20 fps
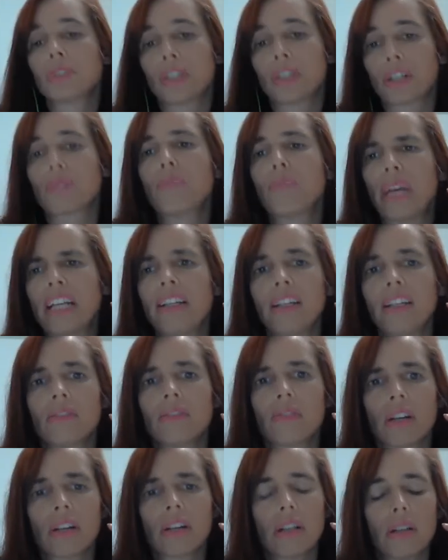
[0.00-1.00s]
there are many
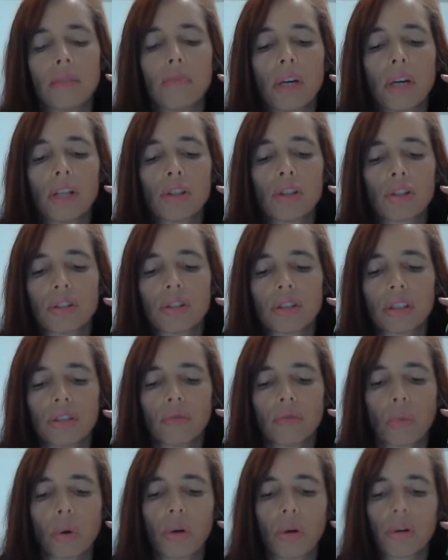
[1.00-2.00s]
emotions
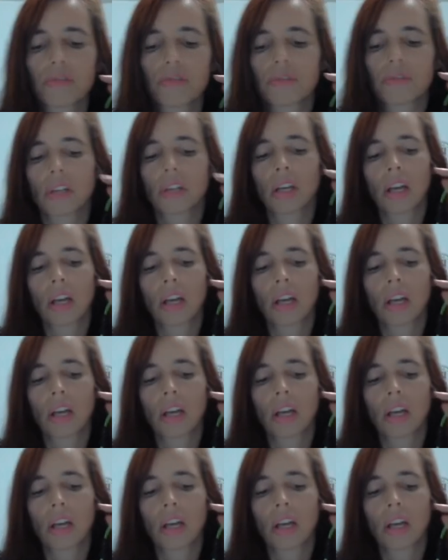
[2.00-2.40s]
involved.